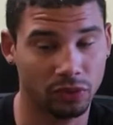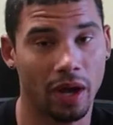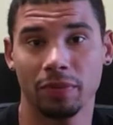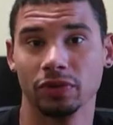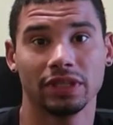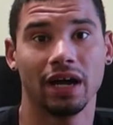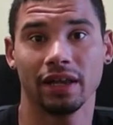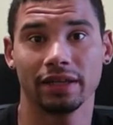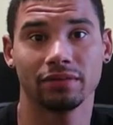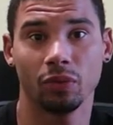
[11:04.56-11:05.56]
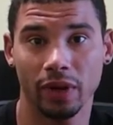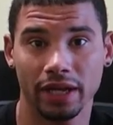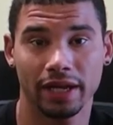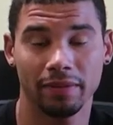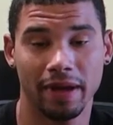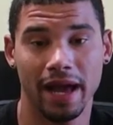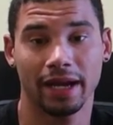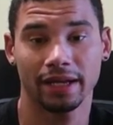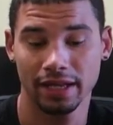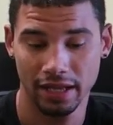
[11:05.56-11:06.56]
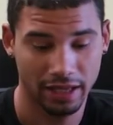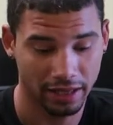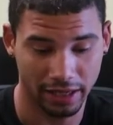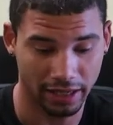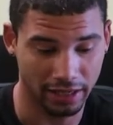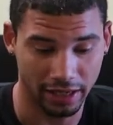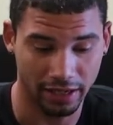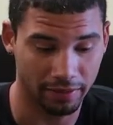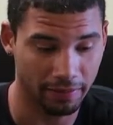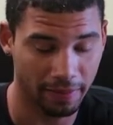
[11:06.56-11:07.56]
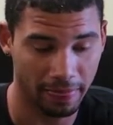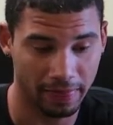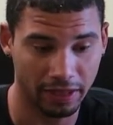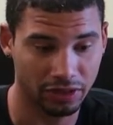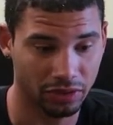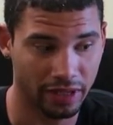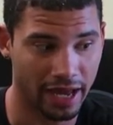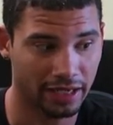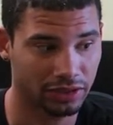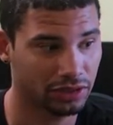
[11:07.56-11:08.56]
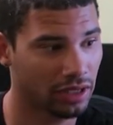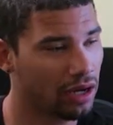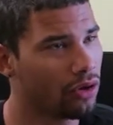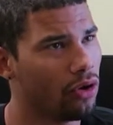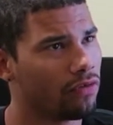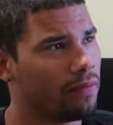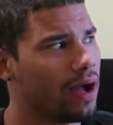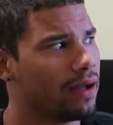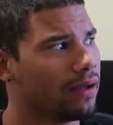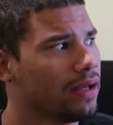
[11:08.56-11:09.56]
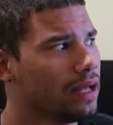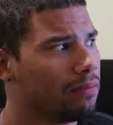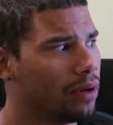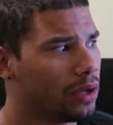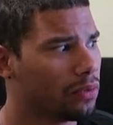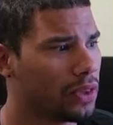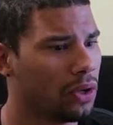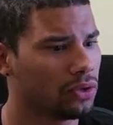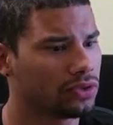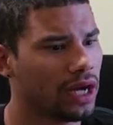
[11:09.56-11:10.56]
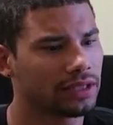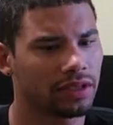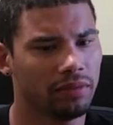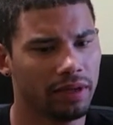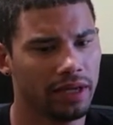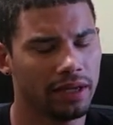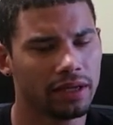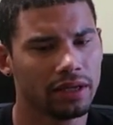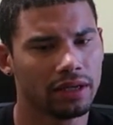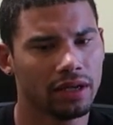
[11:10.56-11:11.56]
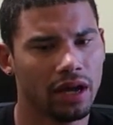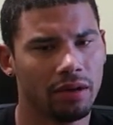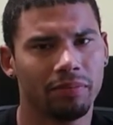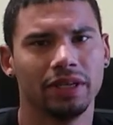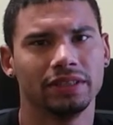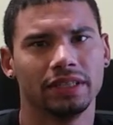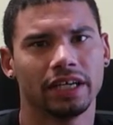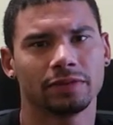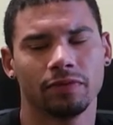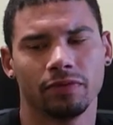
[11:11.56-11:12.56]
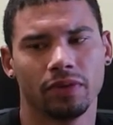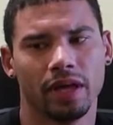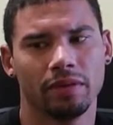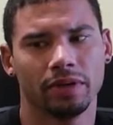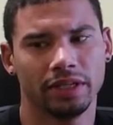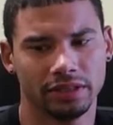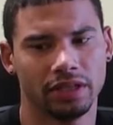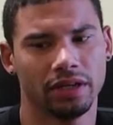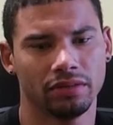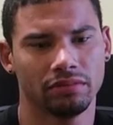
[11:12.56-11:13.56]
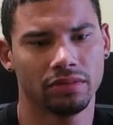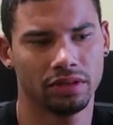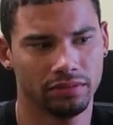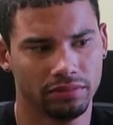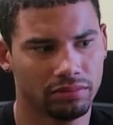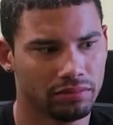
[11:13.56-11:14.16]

swap those out like the week I get back, get in the digital dash. I don't know if my buddy with the Alltrack's gonna be PCS before then, but he's done the